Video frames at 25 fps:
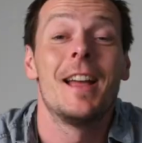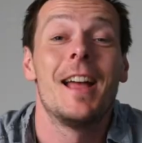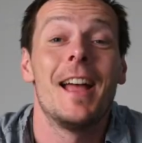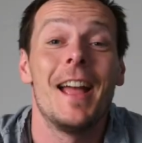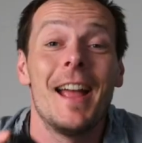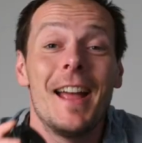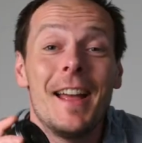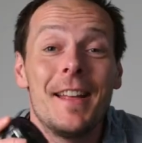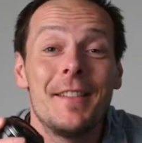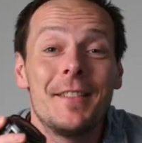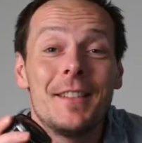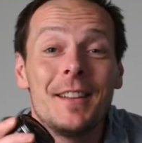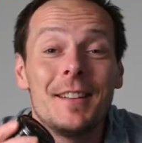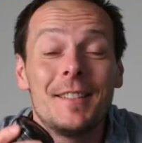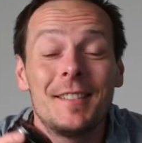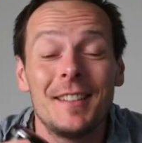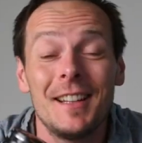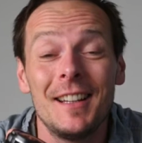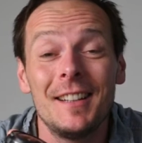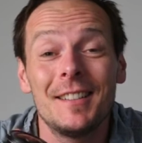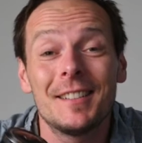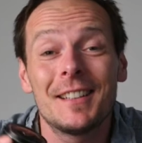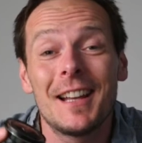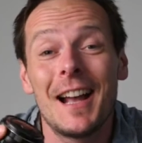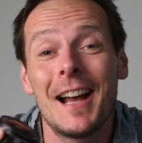And this
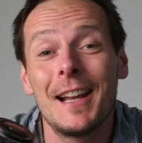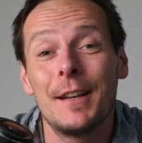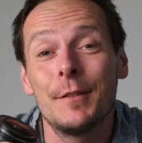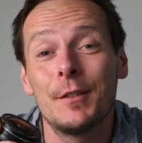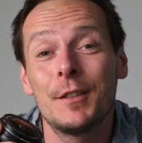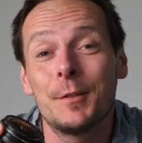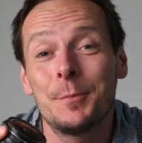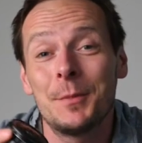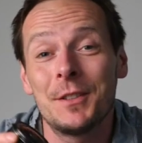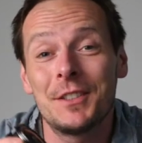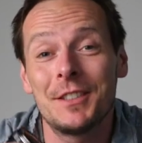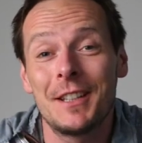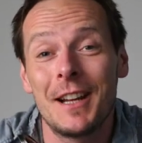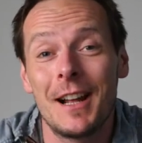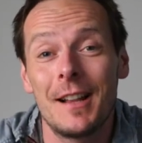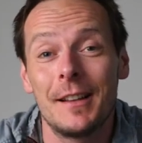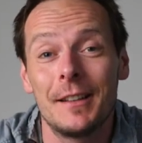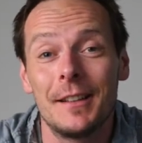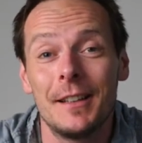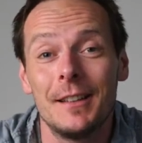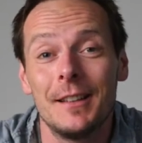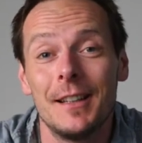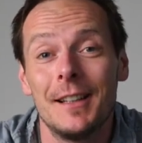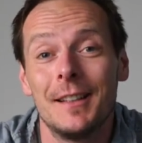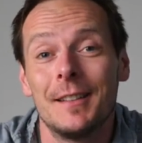is kind of a
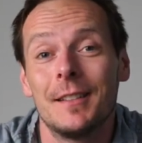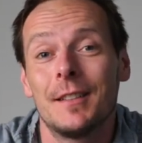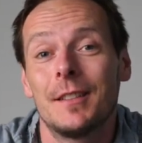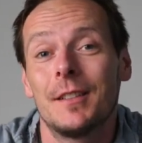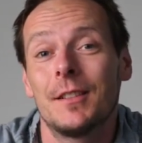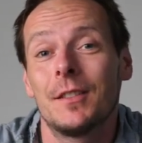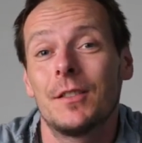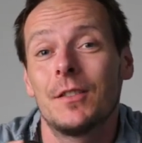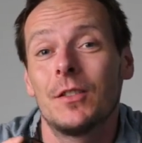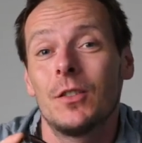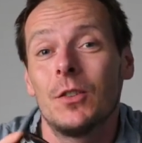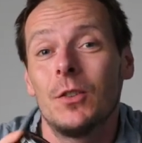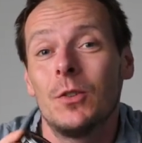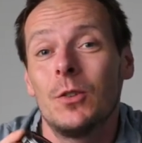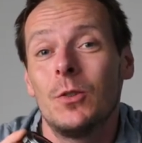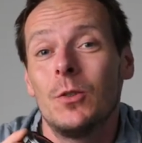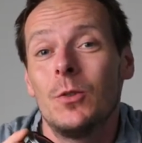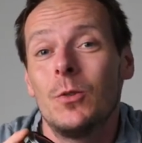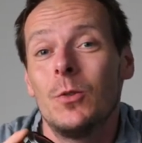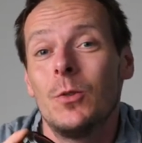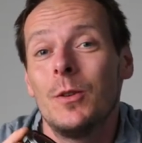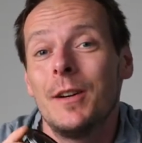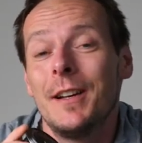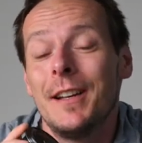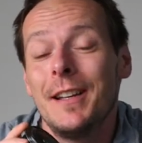specialty lens.
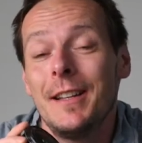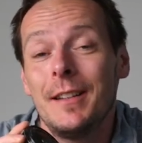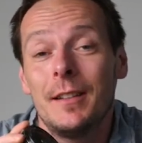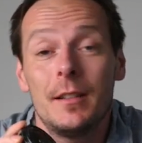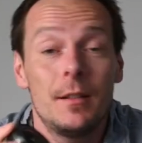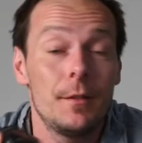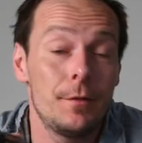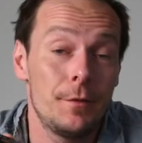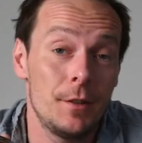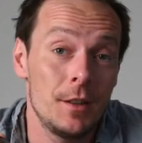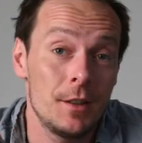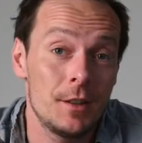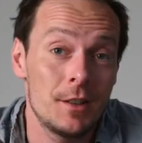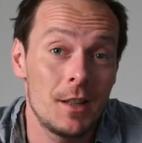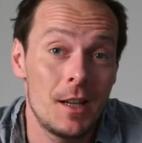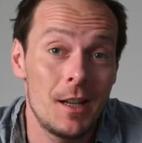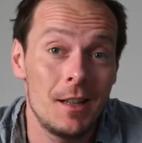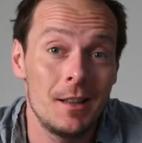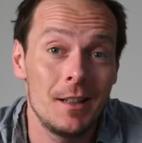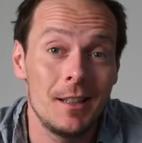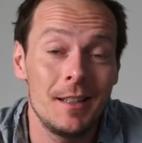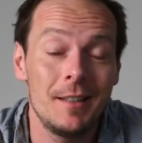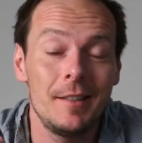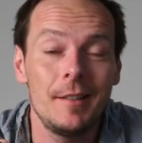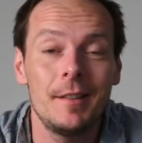So it's a
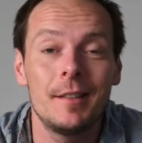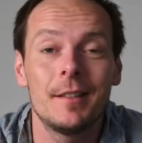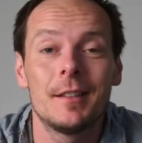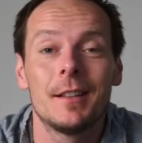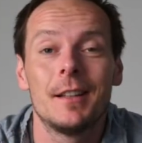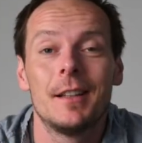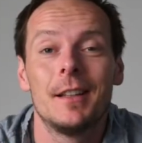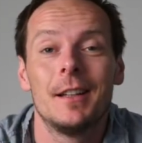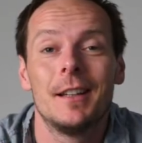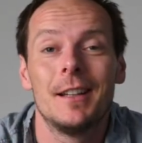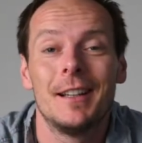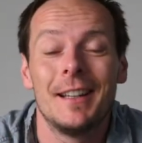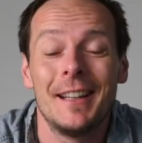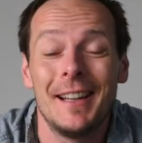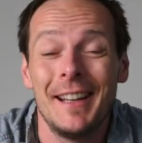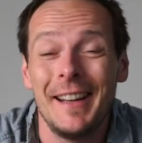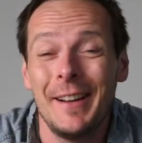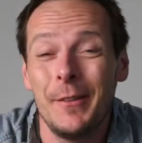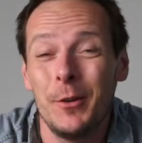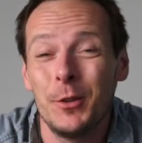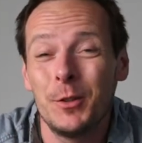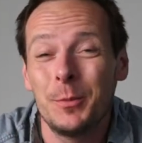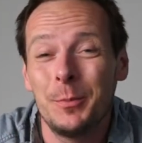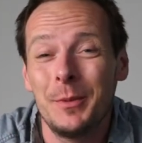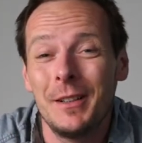fisheye lens. It
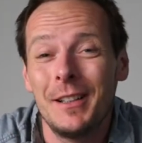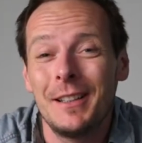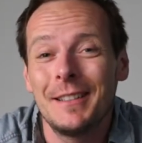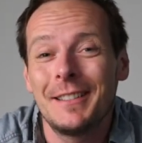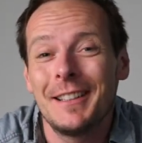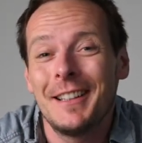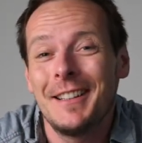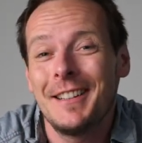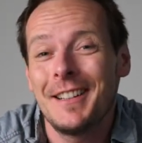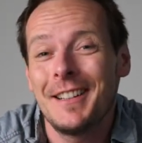was built in